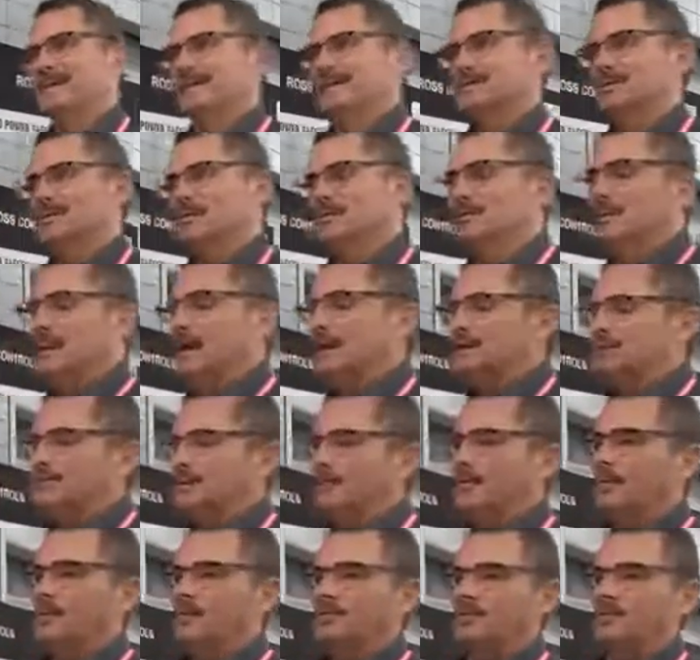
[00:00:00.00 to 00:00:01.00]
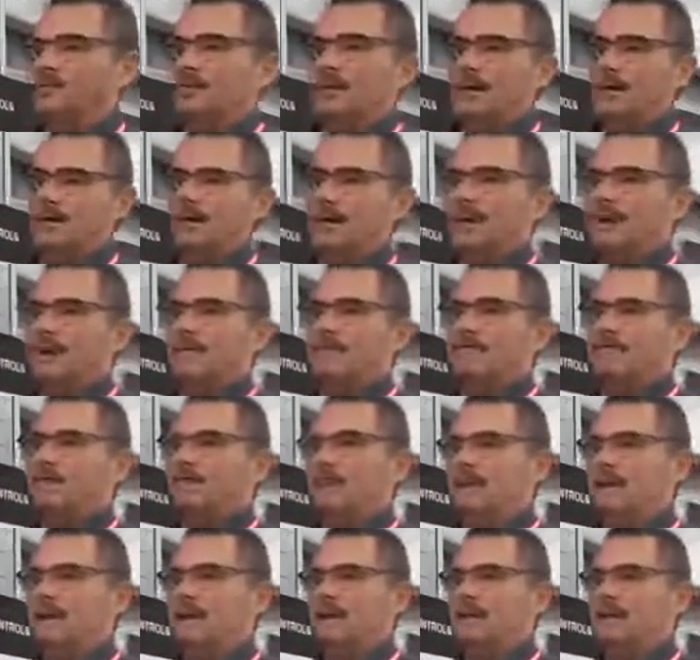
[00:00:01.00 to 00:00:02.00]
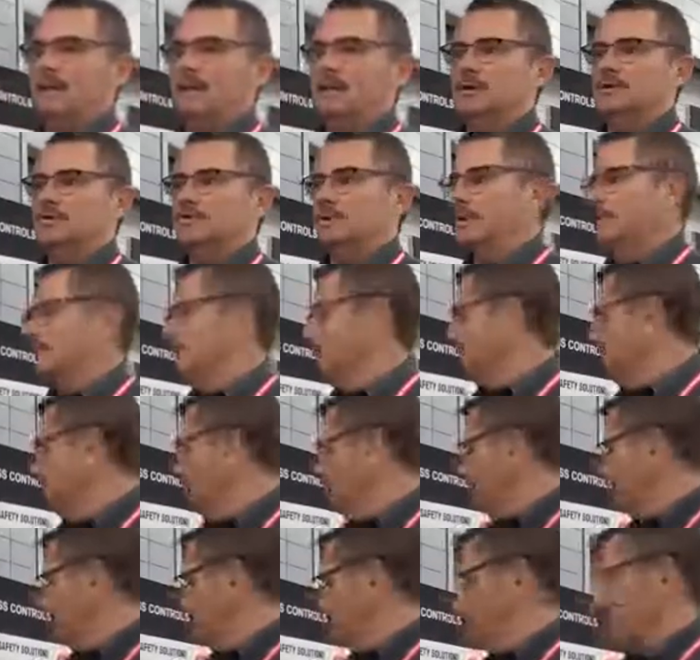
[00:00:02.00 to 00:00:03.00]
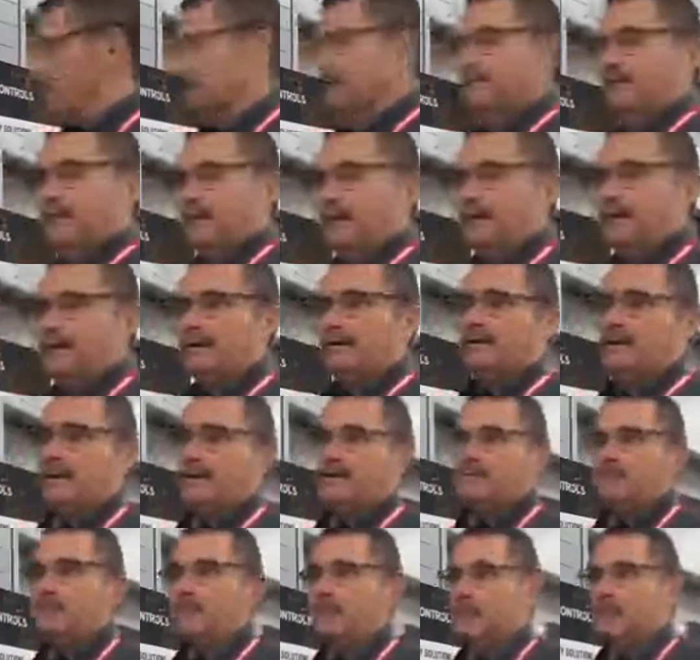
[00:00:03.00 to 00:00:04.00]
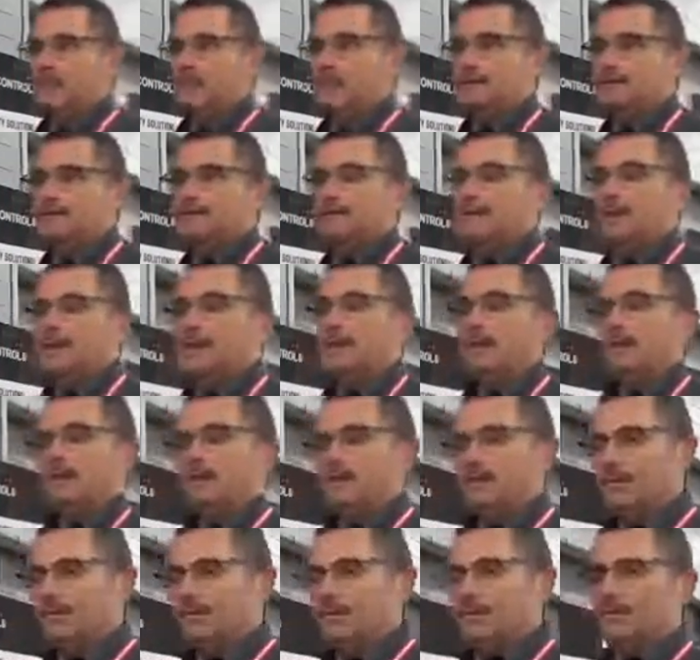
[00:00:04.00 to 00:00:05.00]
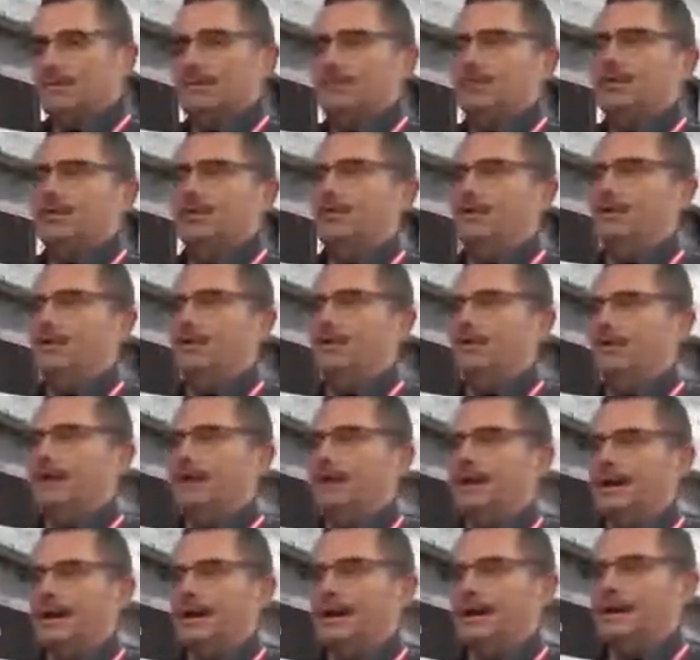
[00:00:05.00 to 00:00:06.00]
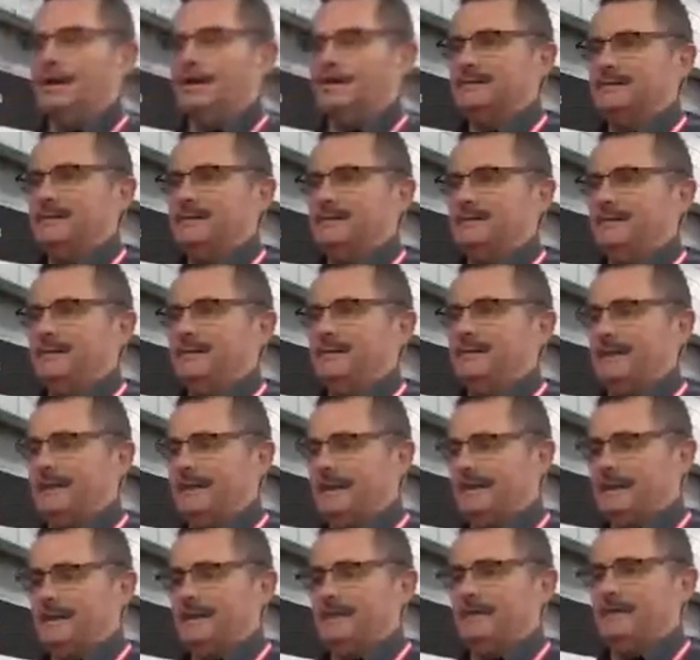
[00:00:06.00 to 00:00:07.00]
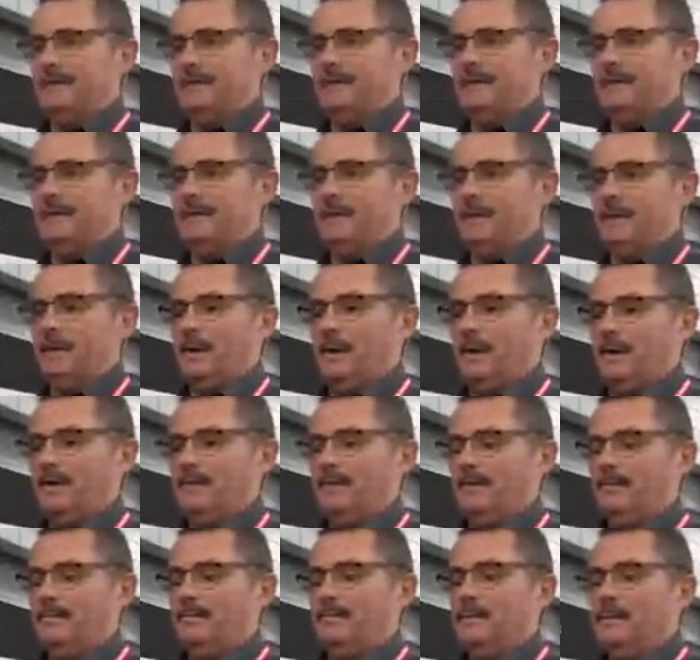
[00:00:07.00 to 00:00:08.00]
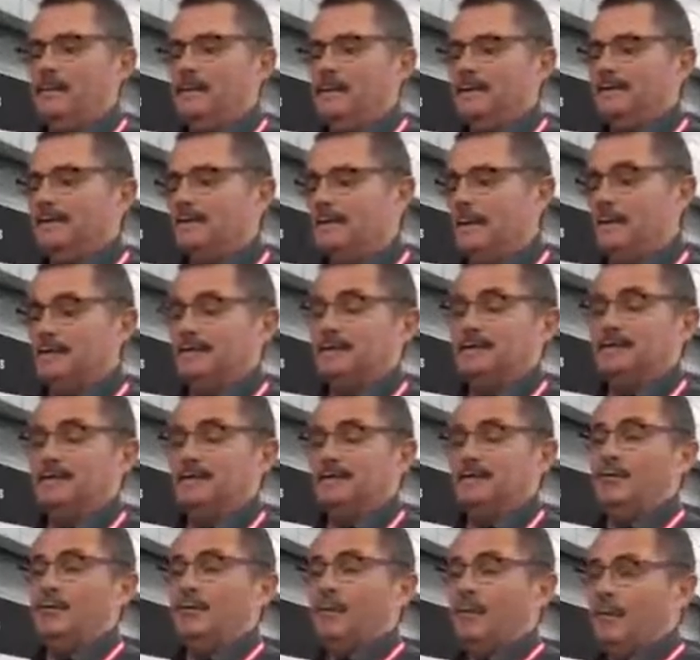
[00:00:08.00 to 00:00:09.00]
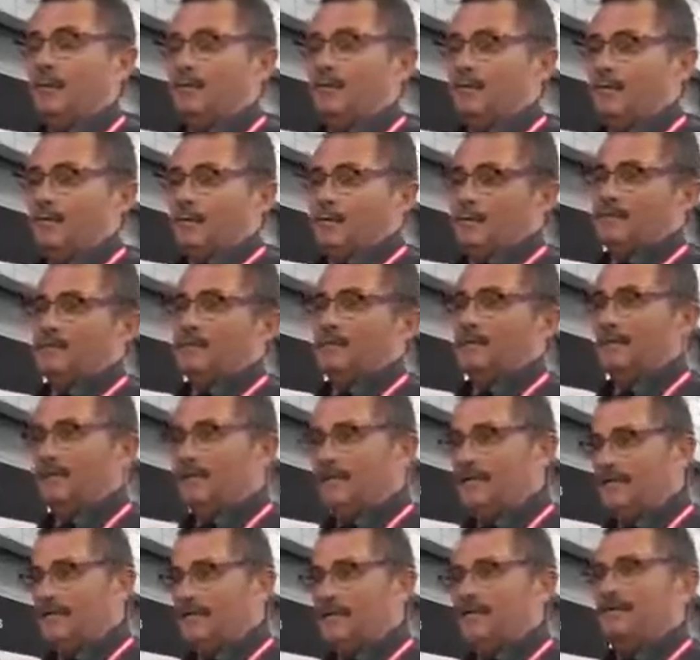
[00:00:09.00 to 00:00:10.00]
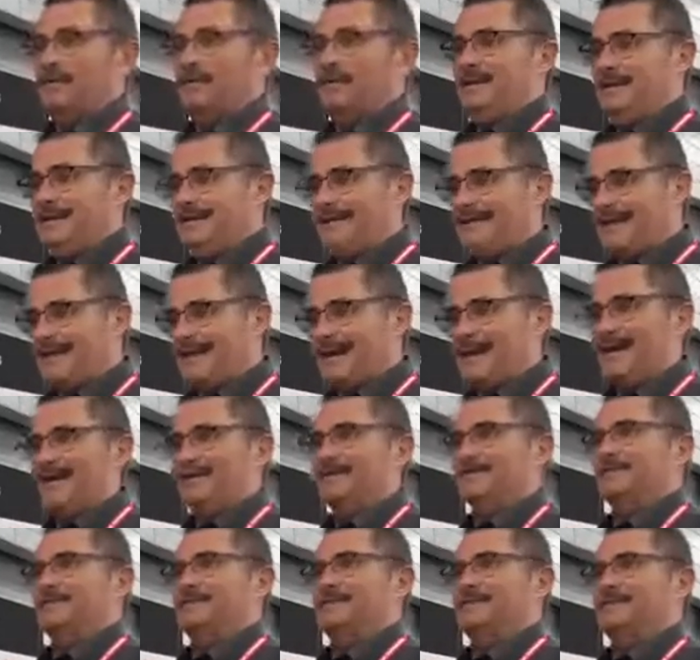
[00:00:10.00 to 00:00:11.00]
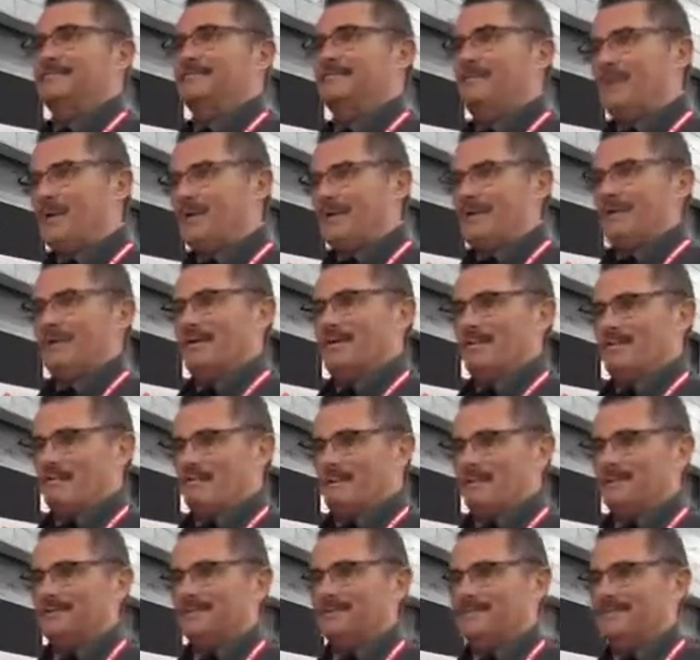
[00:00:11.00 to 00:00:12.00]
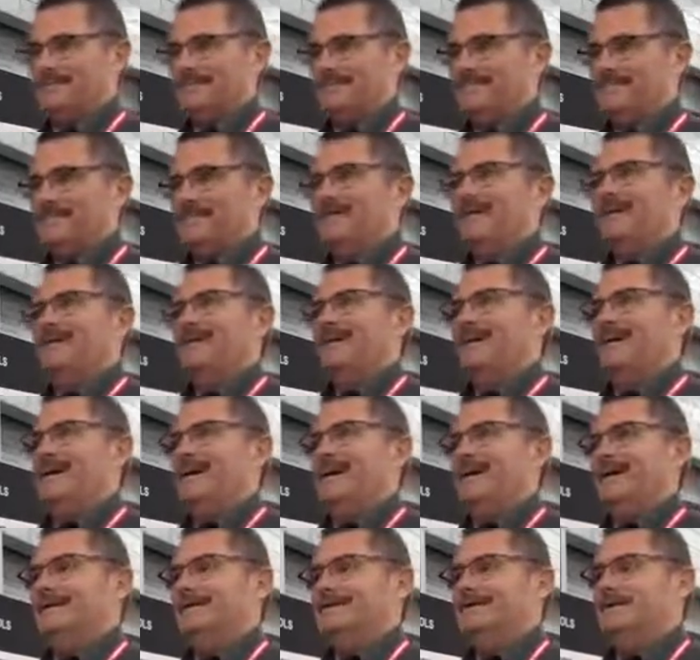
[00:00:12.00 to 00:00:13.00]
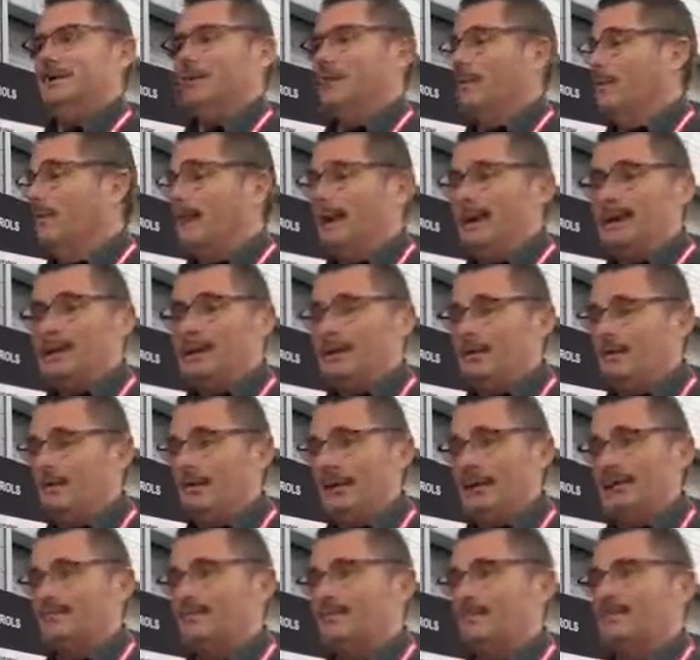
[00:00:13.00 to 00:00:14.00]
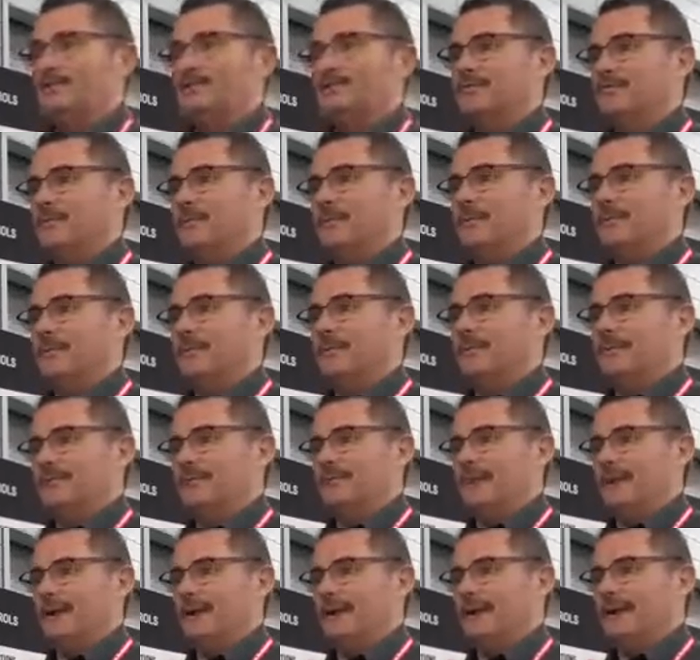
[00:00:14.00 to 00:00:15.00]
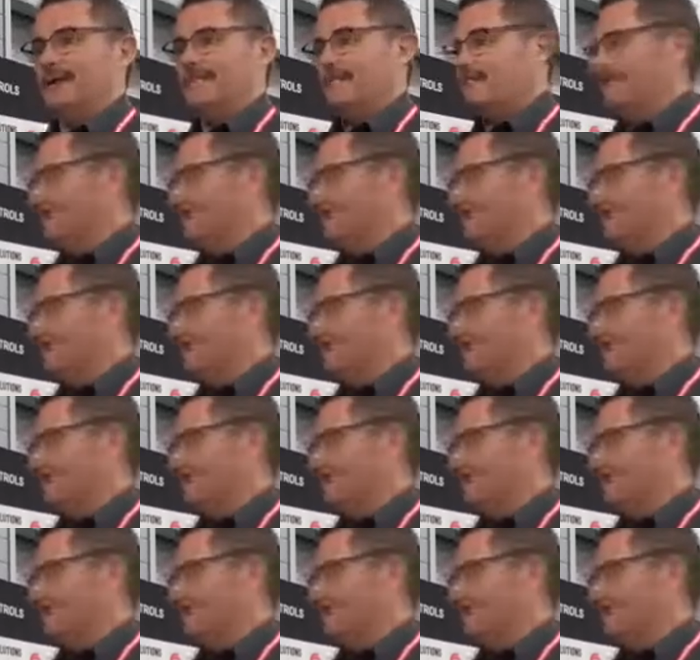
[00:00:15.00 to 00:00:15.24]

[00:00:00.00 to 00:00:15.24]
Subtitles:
So Graceports have been around for many years. We were the people that invented Graceports. Through the door, connectivity to anything in the panel. Justin, we have crossed over 15,000 part numbers. And so we're making new Graceports for people every day.